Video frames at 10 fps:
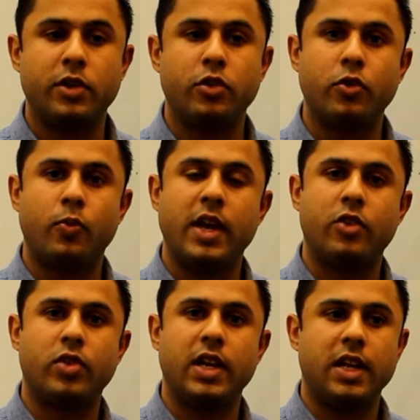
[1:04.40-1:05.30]
When you do
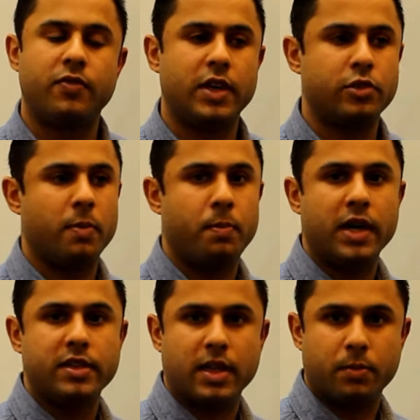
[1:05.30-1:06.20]
weight training, if I do a
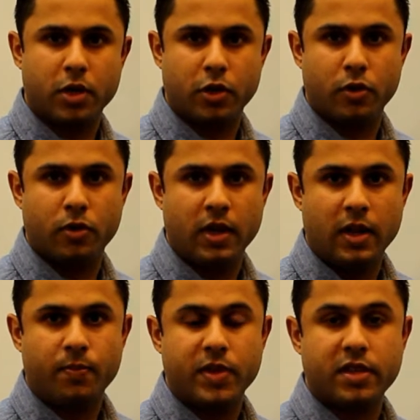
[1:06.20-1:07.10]
bicep curl,
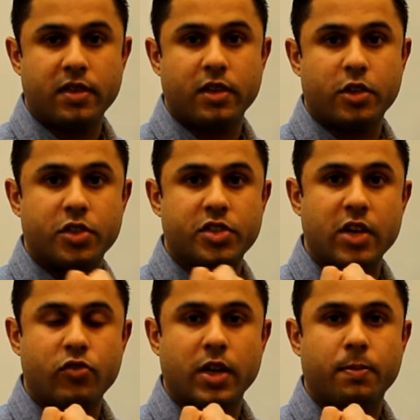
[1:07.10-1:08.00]
this is the
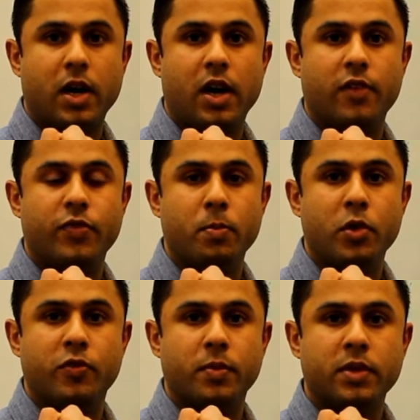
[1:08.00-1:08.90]
concentric part of the
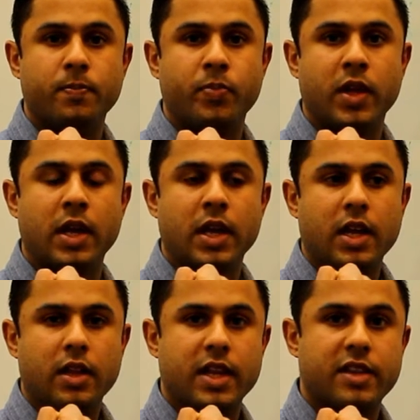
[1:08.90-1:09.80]
movement.
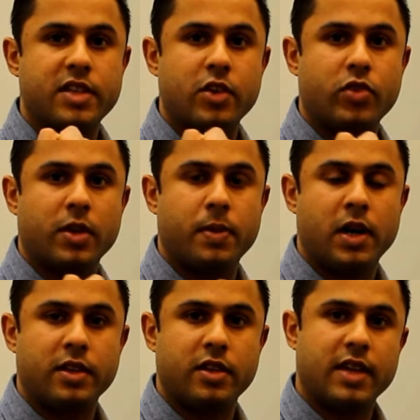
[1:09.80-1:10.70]
The eccentric
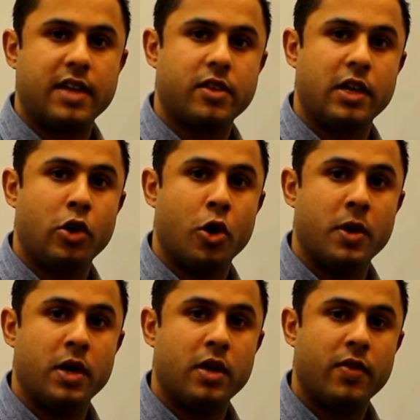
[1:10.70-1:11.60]
part is as I
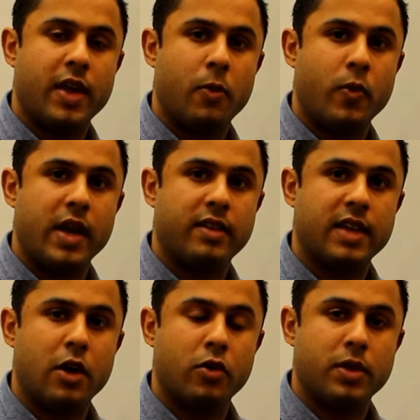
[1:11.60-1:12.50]
lower that weight
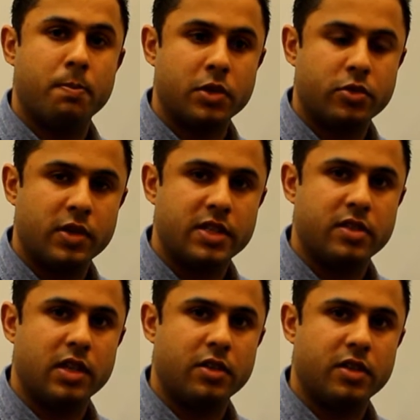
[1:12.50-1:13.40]
down. The muscle is
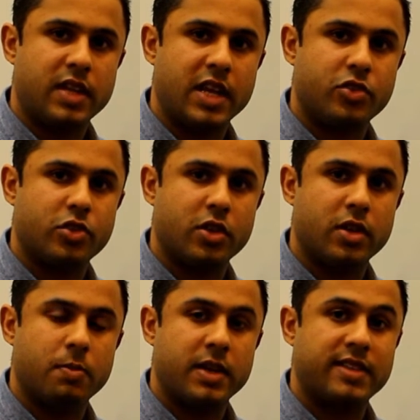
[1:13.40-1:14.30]
still under
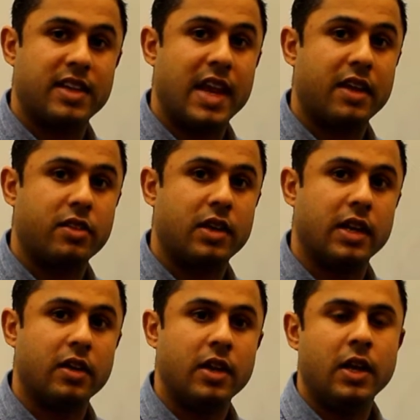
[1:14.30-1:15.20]
tension, but it's
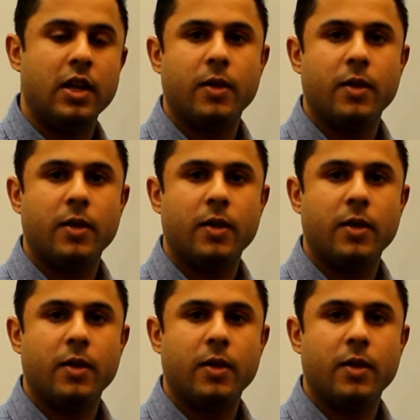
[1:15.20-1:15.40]
lengthening.